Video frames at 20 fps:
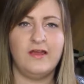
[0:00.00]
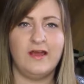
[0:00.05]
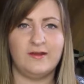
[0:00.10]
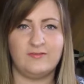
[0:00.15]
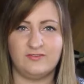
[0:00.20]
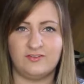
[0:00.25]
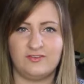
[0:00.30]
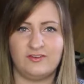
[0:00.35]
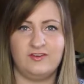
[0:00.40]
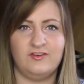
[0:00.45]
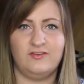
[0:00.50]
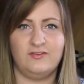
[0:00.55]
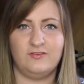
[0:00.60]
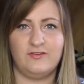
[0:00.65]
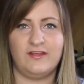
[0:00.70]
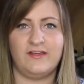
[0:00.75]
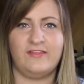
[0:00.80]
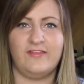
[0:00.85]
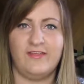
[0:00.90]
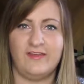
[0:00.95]
I'm just gonna do
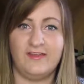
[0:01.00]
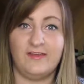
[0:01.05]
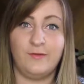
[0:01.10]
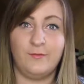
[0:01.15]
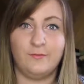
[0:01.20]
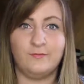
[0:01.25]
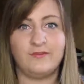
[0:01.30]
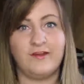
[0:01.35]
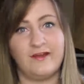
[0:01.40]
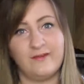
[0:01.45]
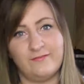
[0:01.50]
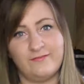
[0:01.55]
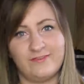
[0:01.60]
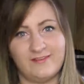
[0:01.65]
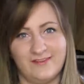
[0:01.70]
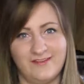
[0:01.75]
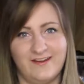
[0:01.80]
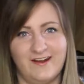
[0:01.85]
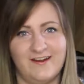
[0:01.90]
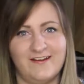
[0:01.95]
like thank you times
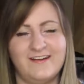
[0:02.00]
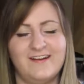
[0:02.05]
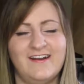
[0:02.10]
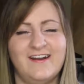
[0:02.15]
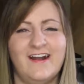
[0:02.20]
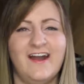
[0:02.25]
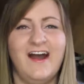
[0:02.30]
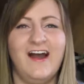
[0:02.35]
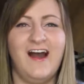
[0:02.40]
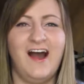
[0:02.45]
800.